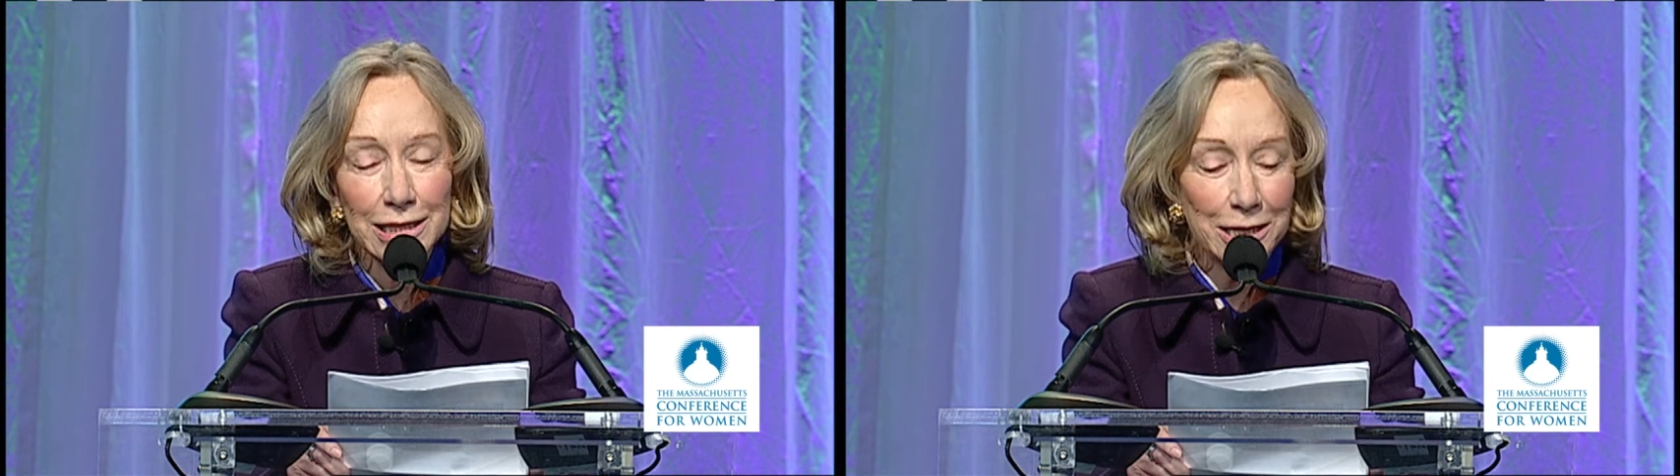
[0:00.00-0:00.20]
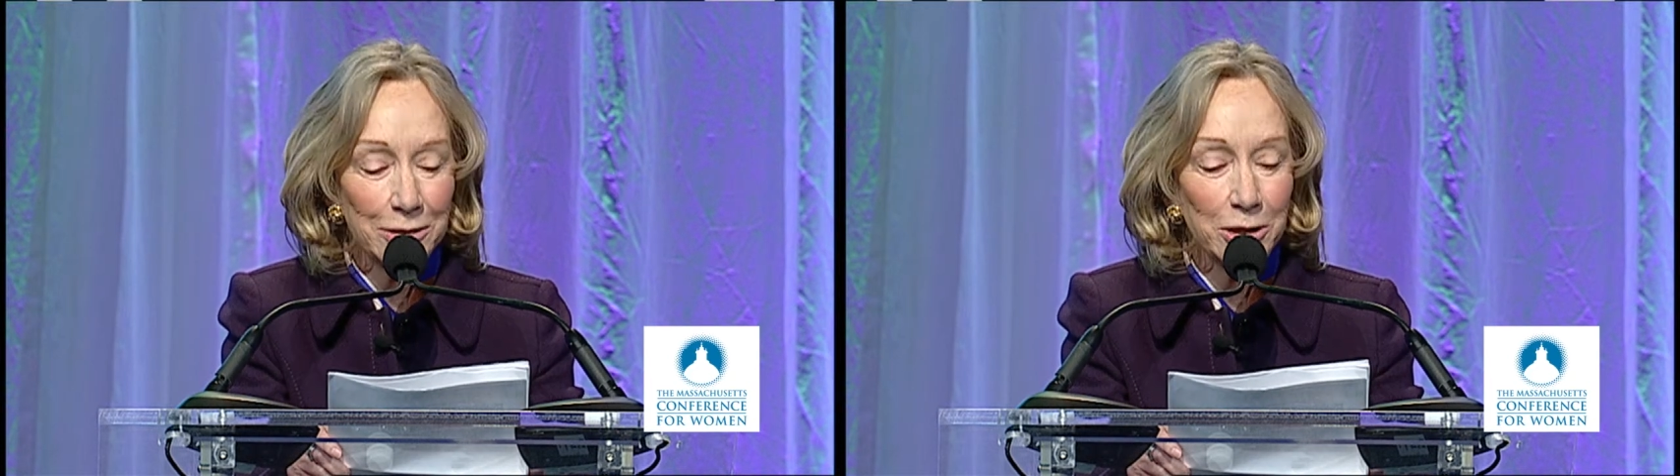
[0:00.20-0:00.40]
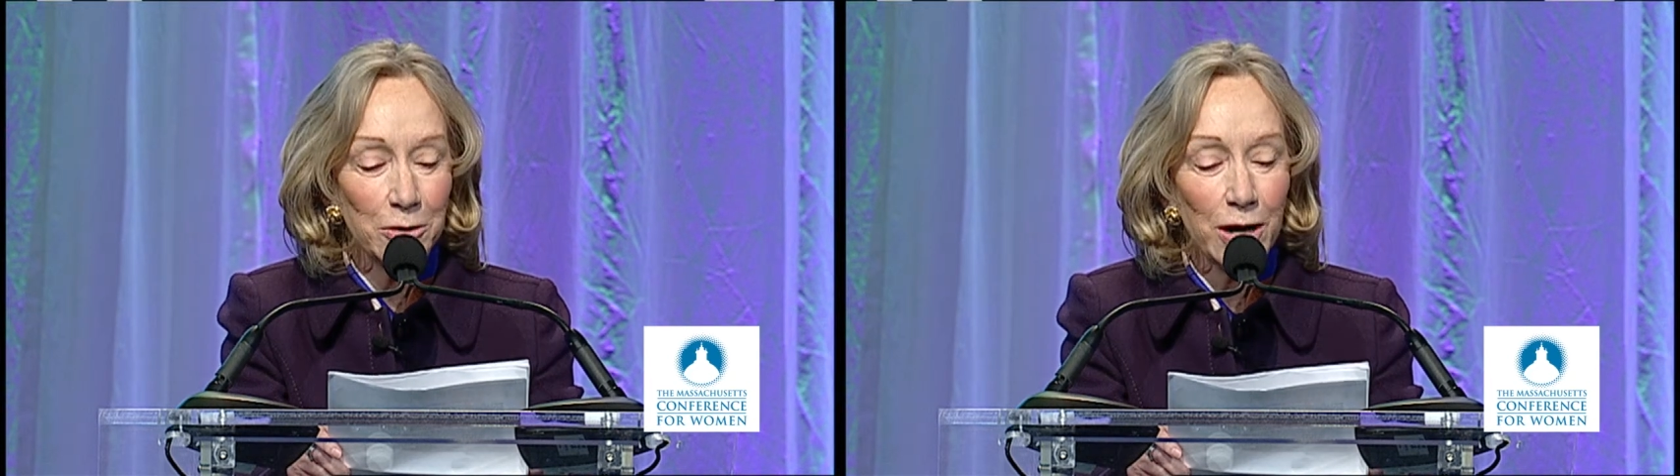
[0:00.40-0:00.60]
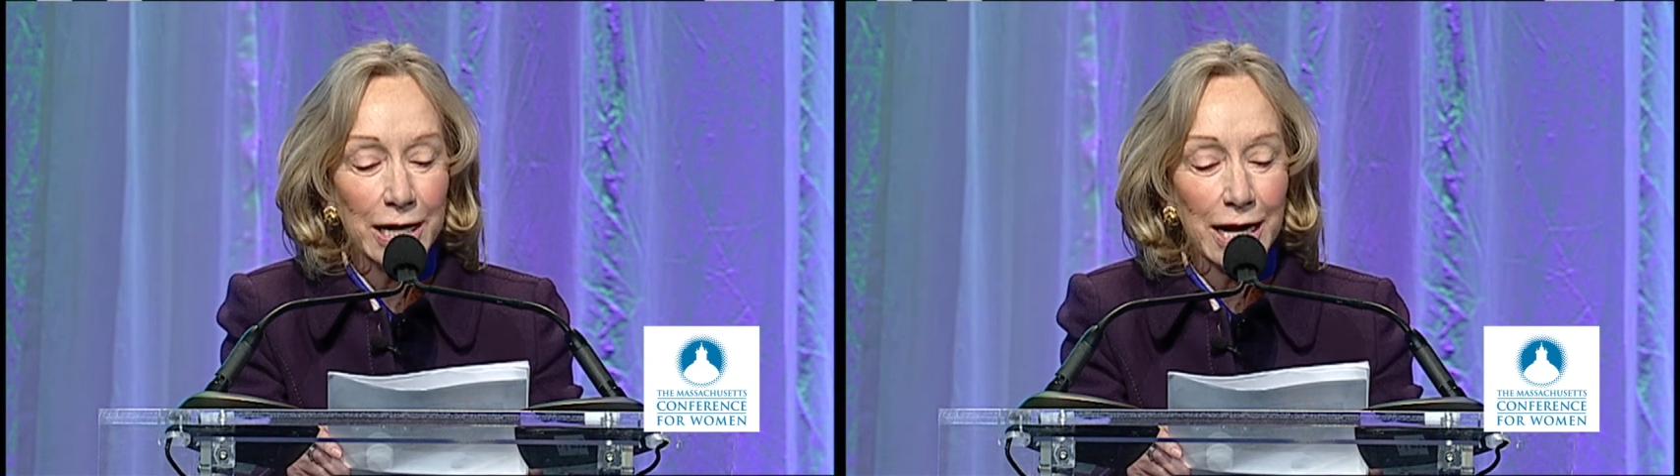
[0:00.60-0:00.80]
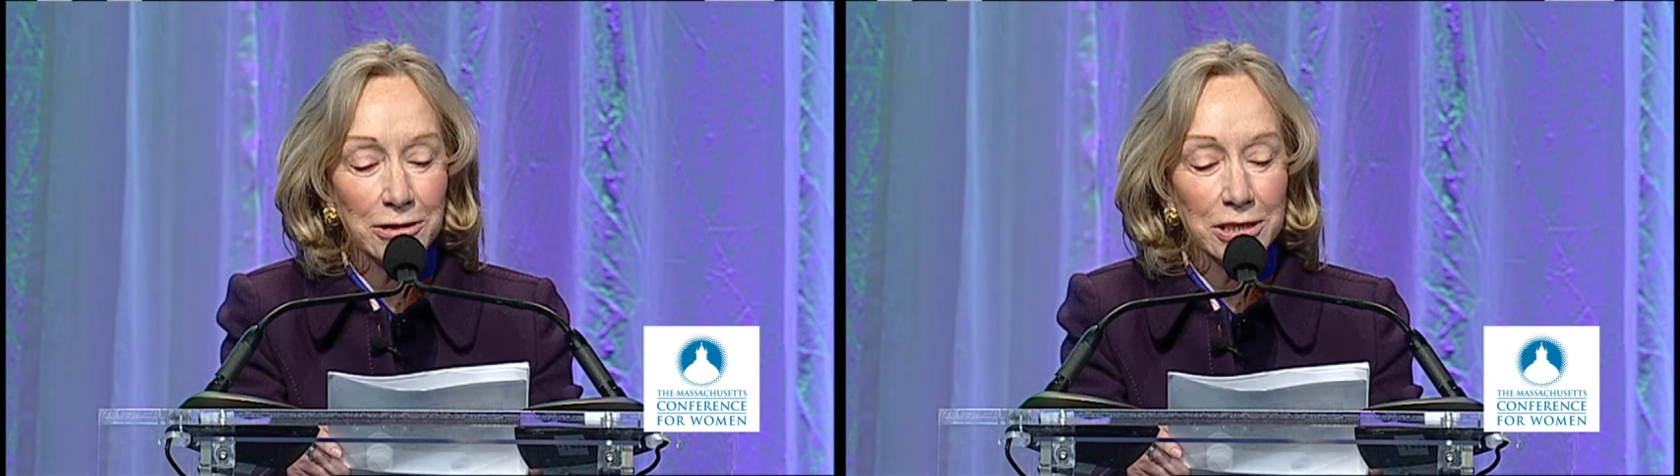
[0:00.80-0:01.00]
to him in the
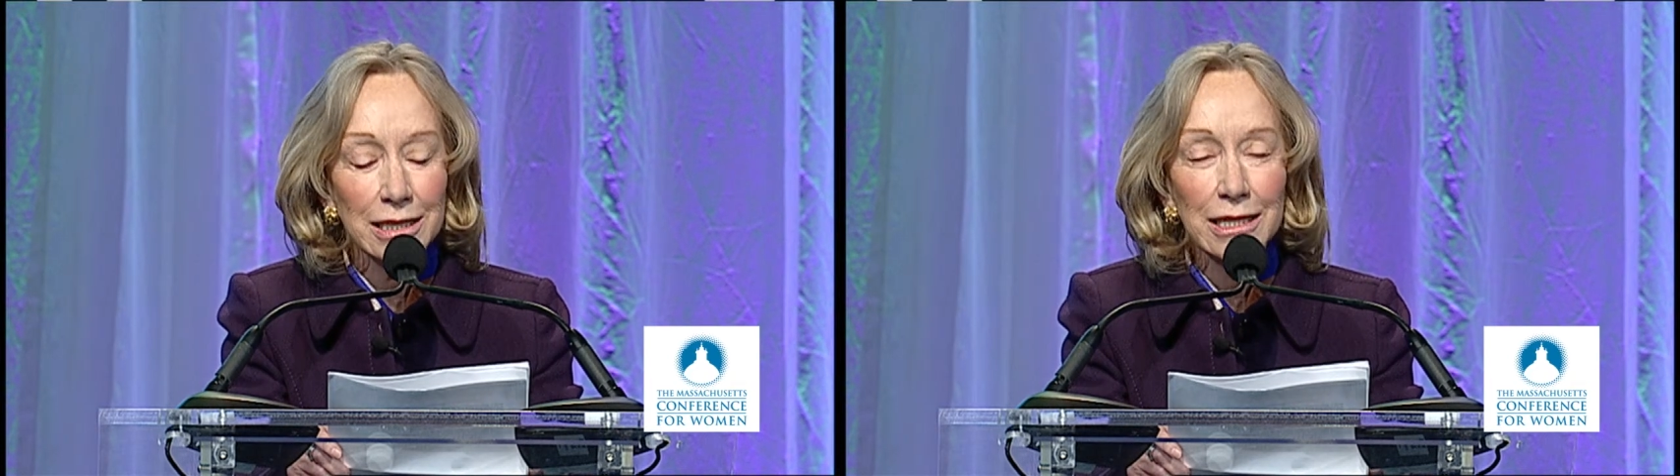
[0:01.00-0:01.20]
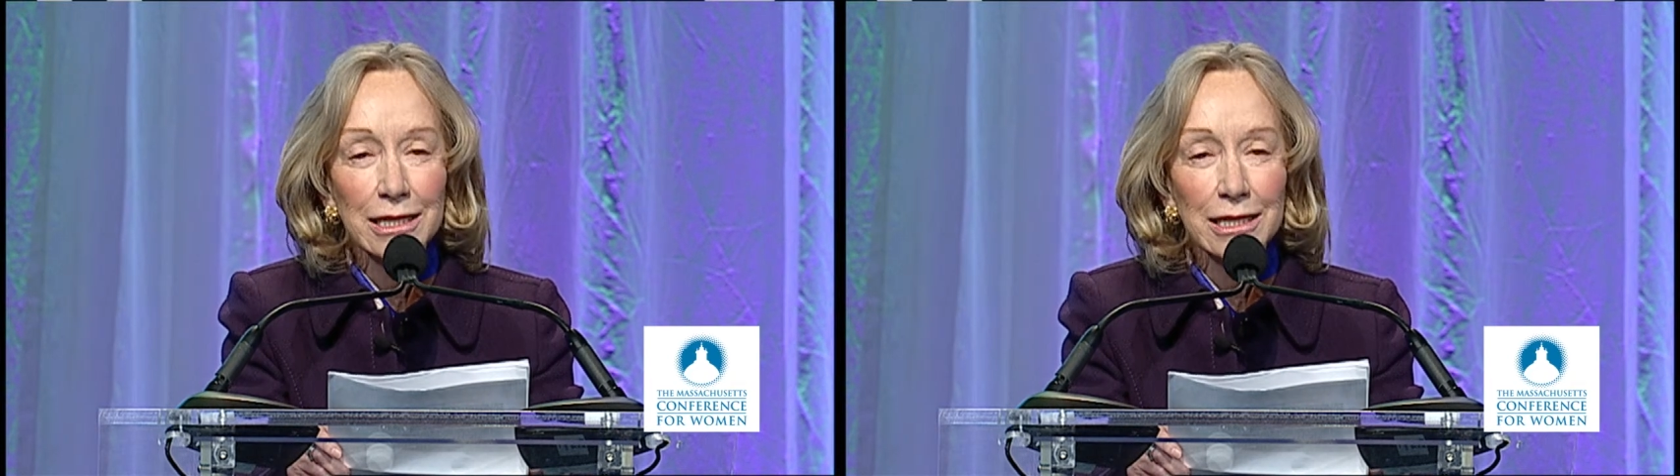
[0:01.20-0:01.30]
White House.